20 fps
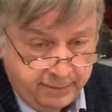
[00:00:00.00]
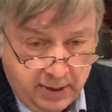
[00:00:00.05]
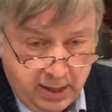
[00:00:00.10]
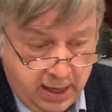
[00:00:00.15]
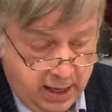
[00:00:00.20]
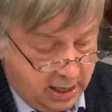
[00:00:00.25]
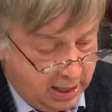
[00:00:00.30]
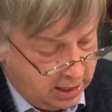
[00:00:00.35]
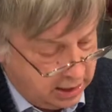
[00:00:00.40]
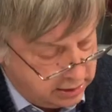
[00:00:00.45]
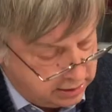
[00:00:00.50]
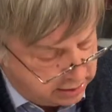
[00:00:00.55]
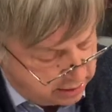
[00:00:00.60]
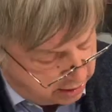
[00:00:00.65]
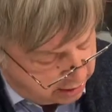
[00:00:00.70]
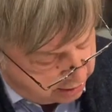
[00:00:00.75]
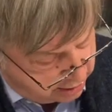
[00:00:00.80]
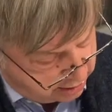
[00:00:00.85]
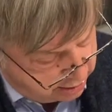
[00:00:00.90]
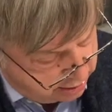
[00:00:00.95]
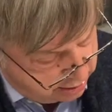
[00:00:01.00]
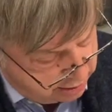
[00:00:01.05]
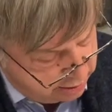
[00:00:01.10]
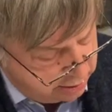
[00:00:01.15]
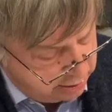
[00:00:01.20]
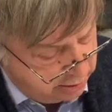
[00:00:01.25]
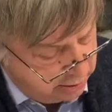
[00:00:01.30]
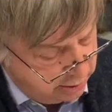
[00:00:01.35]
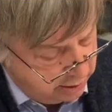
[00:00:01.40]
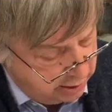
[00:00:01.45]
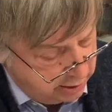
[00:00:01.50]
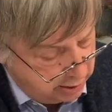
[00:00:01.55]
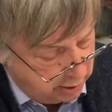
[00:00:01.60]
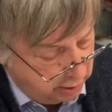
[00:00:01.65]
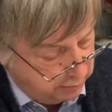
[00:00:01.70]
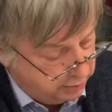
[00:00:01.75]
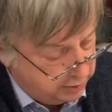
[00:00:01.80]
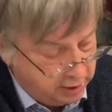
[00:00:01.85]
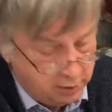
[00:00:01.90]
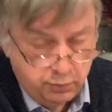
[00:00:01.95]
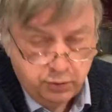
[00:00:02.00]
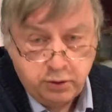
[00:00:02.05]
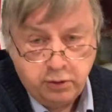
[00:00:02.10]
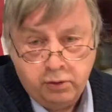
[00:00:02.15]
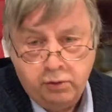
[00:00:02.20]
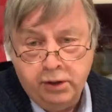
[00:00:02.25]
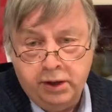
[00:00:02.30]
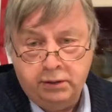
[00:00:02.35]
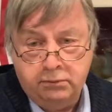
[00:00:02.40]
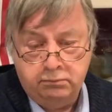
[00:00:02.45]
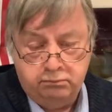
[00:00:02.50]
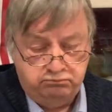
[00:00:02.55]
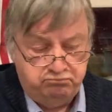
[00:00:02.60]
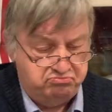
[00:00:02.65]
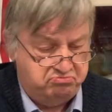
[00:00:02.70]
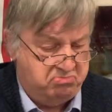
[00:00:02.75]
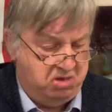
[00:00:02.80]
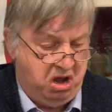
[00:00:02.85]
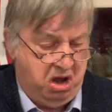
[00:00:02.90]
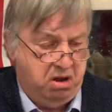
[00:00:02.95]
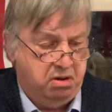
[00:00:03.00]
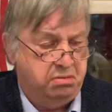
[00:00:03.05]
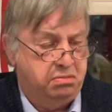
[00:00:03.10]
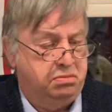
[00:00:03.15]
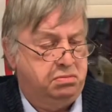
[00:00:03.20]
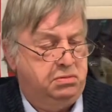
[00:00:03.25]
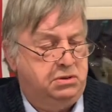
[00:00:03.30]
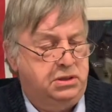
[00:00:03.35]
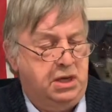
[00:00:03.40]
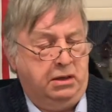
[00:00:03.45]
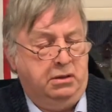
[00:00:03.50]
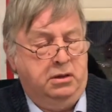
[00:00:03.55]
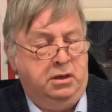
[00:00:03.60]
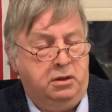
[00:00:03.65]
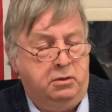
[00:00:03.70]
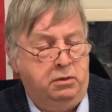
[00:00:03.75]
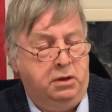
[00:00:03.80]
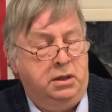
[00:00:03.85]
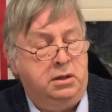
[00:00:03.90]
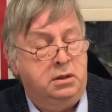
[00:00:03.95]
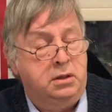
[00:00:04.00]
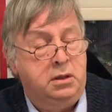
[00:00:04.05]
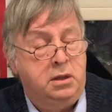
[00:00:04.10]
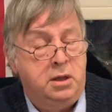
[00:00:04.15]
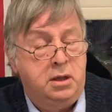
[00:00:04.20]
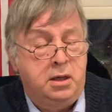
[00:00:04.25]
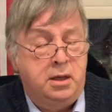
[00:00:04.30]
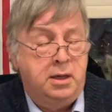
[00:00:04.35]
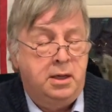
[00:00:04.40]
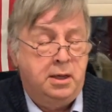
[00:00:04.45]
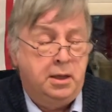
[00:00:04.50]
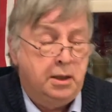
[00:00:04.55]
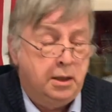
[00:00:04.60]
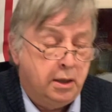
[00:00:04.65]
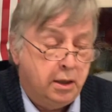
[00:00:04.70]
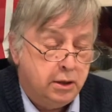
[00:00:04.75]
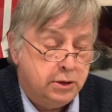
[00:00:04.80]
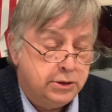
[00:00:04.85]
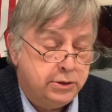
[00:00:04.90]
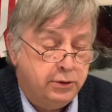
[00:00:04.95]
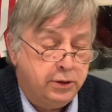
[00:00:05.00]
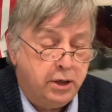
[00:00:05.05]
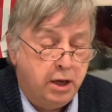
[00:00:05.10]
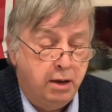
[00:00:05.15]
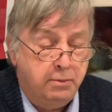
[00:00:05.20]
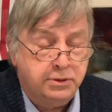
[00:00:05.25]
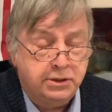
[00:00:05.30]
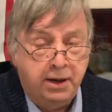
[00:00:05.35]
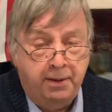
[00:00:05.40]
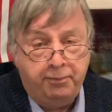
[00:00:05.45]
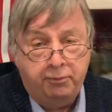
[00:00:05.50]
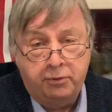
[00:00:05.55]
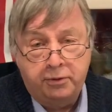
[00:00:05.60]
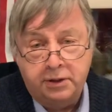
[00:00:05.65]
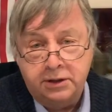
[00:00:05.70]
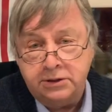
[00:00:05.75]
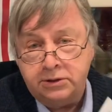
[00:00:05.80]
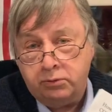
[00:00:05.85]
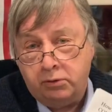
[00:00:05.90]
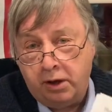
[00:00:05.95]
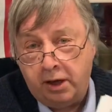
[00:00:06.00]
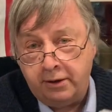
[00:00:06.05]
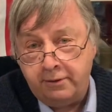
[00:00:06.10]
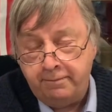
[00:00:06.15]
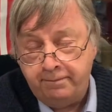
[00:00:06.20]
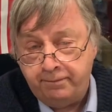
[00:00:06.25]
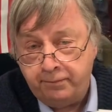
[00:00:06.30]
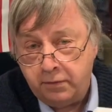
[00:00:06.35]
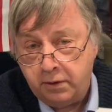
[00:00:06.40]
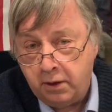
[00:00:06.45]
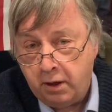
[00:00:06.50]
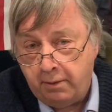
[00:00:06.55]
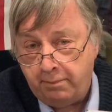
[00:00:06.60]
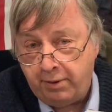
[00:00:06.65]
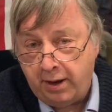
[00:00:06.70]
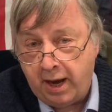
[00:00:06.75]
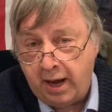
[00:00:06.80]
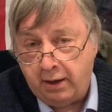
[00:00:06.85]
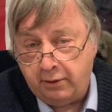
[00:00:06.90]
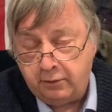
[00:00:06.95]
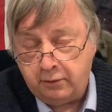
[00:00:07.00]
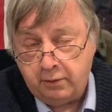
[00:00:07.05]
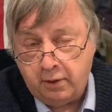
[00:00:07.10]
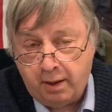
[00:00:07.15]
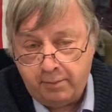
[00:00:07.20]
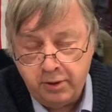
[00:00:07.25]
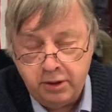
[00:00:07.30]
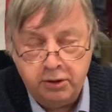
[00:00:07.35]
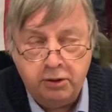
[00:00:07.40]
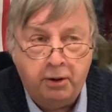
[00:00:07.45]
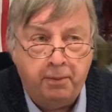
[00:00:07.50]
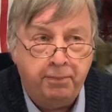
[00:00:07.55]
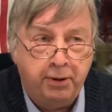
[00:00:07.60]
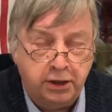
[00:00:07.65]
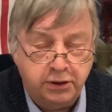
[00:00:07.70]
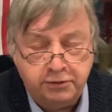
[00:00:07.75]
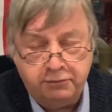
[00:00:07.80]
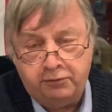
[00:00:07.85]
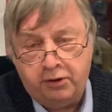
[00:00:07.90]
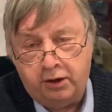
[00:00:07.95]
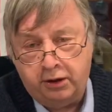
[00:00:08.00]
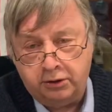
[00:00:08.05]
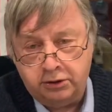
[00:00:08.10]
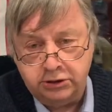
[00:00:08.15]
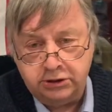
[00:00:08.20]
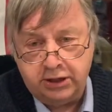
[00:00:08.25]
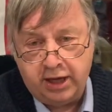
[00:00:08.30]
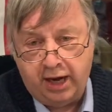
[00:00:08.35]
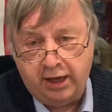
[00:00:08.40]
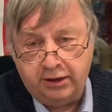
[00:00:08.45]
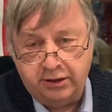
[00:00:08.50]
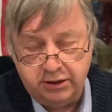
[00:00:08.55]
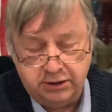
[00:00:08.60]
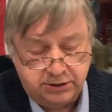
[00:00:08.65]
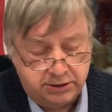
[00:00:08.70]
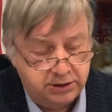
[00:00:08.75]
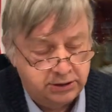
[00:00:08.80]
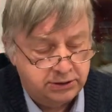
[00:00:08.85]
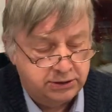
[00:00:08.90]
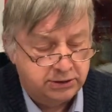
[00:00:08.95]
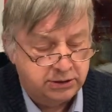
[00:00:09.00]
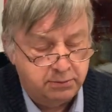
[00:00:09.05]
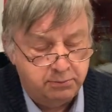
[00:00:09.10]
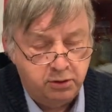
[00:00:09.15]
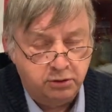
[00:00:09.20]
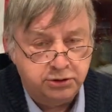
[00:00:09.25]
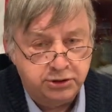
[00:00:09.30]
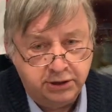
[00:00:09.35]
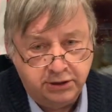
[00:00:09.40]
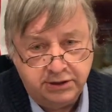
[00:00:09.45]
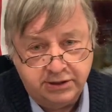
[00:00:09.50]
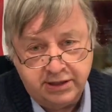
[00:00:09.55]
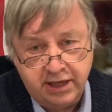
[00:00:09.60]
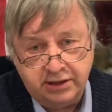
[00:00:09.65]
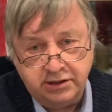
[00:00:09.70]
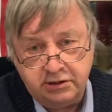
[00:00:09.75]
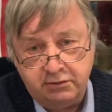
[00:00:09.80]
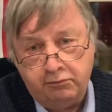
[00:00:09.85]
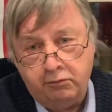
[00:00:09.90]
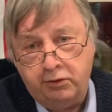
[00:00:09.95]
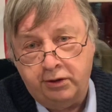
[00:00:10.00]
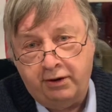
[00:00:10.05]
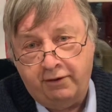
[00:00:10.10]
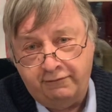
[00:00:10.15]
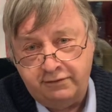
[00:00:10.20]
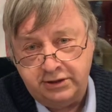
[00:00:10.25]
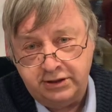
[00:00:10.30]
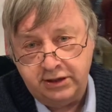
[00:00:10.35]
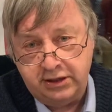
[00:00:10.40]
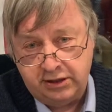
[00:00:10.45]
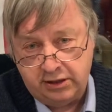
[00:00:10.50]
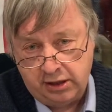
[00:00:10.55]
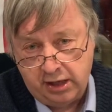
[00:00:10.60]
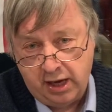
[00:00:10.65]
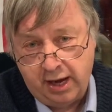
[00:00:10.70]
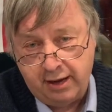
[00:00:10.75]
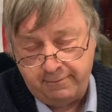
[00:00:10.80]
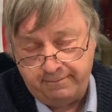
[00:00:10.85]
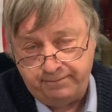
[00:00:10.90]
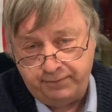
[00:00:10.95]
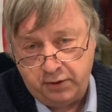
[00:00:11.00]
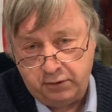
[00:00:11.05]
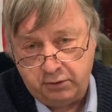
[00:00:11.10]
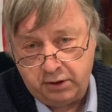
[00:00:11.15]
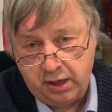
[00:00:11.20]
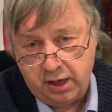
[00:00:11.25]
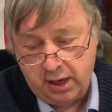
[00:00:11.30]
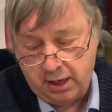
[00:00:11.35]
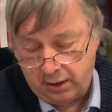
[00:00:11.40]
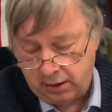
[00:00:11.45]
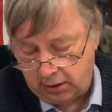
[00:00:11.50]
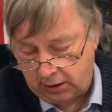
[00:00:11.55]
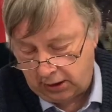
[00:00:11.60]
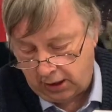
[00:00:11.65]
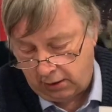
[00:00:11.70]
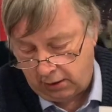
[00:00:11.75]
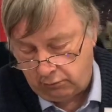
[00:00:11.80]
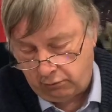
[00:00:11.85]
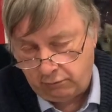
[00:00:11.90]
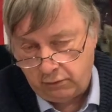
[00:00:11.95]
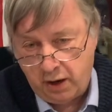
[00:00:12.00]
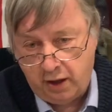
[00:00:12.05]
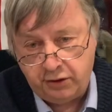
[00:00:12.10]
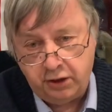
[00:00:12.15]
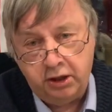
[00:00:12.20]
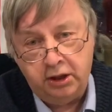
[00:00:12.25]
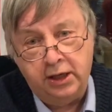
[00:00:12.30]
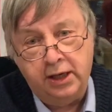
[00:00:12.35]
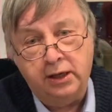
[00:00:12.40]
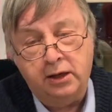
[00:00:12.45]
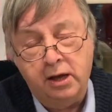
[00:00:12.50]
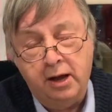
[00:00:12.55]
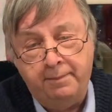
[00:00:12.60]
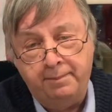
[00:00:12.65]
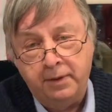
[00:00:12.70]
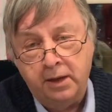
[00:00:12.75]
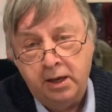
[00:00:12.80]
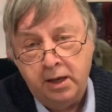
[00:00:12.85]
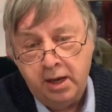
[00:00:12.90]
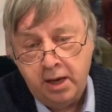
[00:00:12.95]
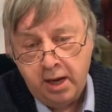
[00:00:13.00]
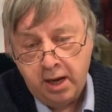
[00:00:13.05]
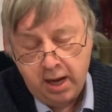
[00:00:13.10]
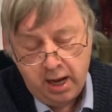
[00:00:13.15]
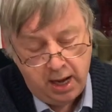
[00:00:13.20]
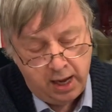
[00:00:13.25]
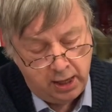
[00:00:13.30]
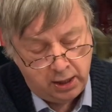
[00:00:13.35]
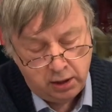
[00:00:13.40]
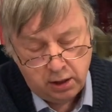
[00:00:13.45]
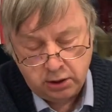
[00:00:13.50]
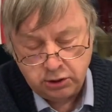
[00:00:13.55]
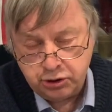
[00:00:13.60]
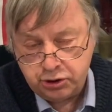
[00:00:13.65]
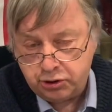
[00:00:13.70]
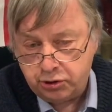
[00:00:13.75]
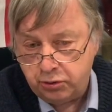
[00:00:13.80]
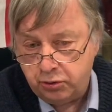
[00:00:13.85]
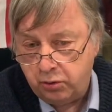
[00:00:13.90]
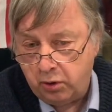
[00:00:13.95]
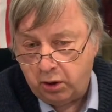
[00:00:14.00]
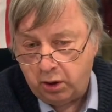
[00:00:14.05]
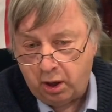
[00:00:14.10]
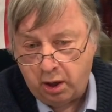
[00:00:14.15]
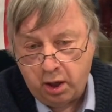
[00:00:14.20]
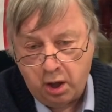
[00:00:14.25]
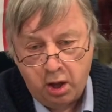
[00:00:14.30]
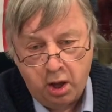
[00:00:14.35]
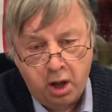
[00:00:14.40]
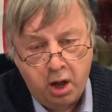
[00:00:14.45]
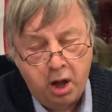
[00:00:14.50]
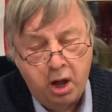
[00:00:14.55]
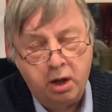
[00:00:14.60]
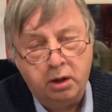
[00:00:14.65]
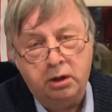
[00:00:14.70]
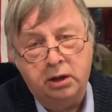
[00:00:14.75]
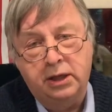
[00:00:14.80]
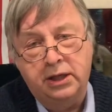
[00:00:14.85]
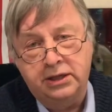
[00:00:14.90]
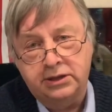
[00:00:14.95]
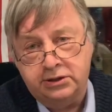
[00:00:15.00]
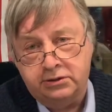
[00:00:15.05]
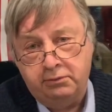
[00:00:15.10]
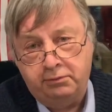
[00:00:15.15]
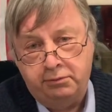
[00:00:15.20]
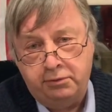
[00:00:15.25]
And but he wouldn't quit. No, he's not going to quit. So he comes up with this one about, I mean, there are a bunch of articles like this. This is the most extensive one I've seen yet, okay? And again, we've got the link up. It goes through a long list of